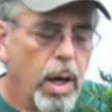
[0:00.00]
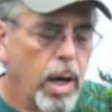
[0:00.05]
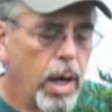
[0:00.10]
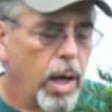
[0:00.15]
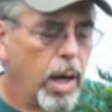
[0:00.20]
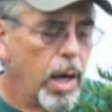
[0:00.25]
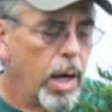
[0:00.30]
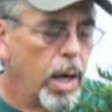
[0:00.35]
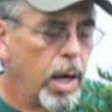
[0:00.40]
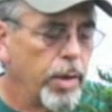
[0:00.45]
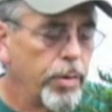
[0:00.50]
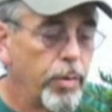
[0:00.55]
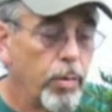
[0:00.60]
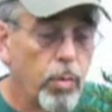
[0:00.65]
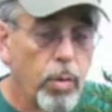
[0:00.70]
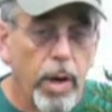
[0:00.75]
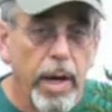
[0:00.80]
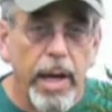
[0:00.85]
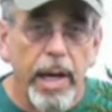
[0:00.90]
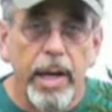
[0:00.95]

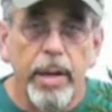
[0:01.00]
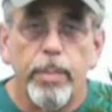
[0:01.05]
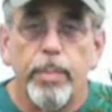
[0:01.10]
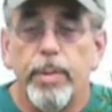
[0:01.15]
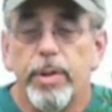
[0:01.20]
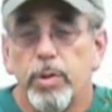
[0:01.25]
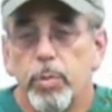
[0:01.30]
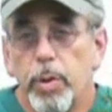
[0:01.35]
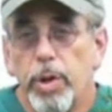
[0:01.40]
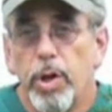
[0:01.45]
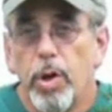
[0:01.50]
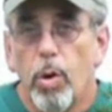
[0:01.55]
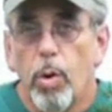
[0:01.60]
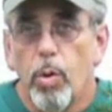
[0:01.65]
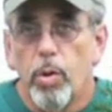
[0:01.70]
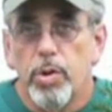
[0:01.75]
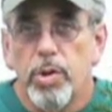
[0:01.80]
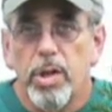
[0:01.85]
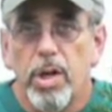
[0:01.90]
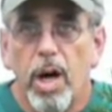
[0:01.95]
The rain, because we knew
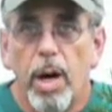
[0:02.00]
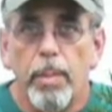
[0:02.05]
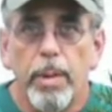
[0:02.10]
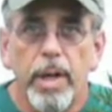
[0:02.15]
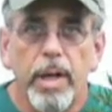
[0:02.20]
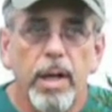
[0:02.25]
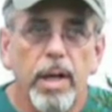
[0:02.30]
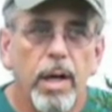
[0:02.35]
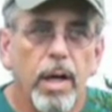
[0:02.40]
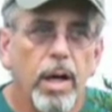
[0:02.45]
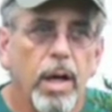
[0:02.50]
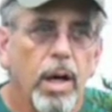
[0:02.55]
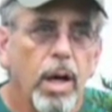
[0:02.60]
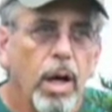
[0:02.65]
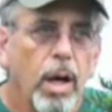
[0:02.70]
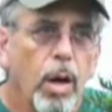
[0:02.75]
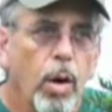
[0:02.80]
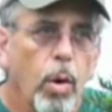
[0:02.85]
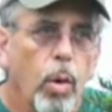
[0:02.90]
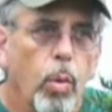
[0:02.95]
it was coming,
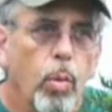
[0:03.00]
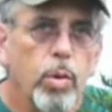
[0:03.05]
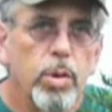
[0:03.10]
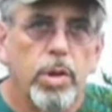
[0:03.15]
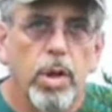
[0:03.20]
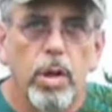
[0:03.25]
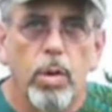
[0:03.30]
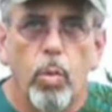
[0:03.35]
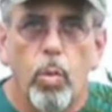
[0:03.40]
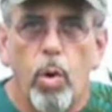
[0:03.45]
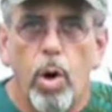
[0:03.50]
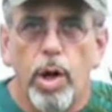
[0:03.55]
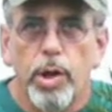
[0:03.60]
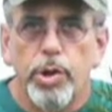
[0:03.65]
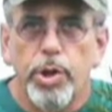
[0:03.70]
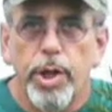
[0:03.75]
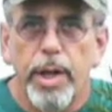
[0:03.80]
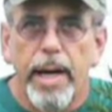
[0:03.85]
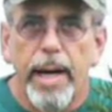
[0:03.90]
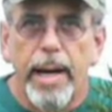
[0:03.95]
was going to
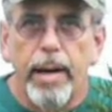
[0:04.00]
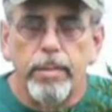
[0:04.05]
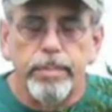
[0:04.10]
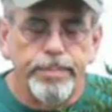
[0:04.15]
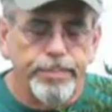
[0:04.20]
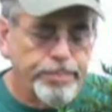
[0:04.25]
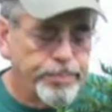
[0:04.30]
wash it out.